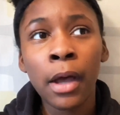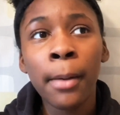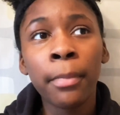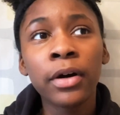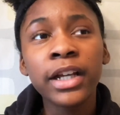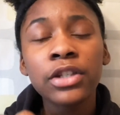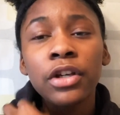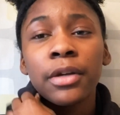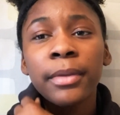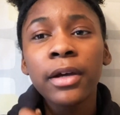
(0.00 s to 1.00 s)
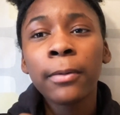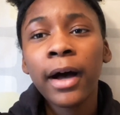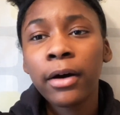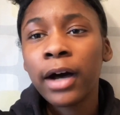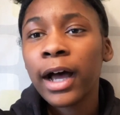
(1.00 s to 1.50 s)
But it took me a
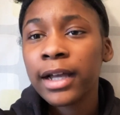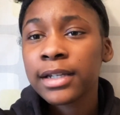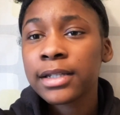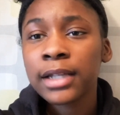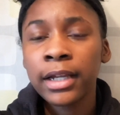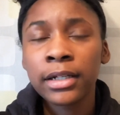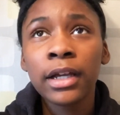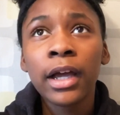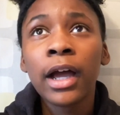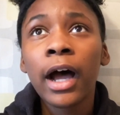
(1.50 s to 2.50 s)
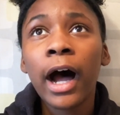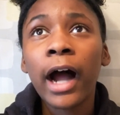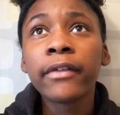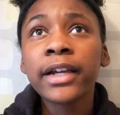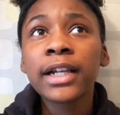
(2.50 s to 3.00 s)
while. As I said, I
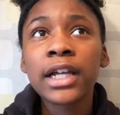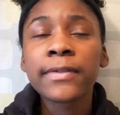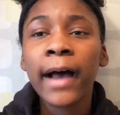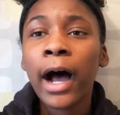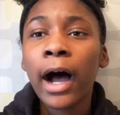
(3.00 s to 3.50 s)
realised that